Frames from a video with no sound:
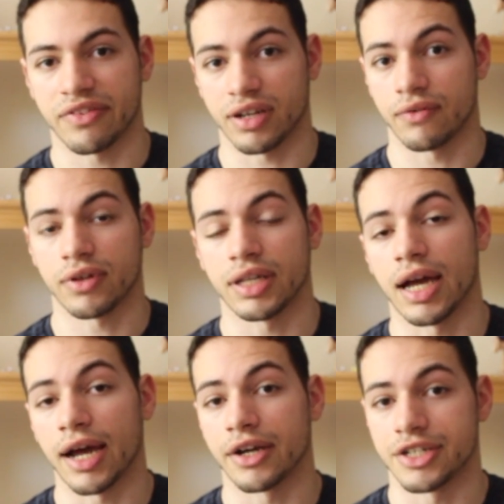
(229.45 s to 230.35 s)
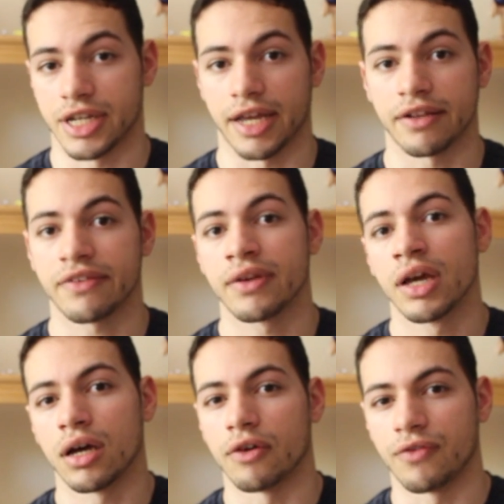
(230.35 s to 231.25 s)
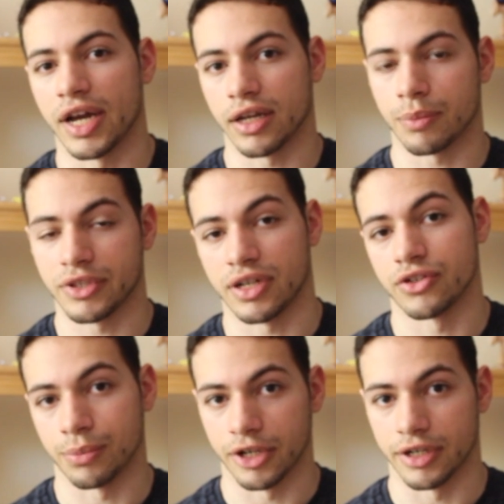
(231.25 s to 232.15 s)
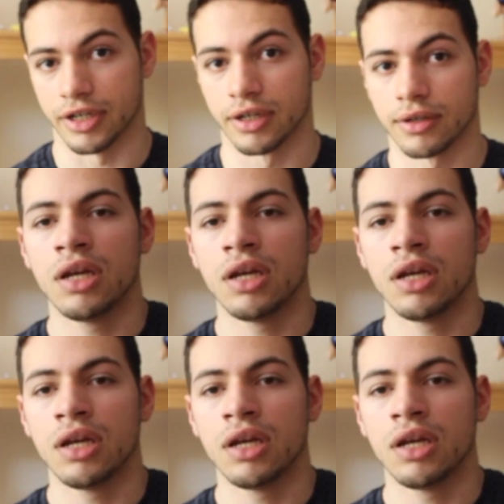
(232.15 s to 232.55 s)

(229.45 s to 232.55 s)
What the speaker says: significantly higher chance of finding a potential partner.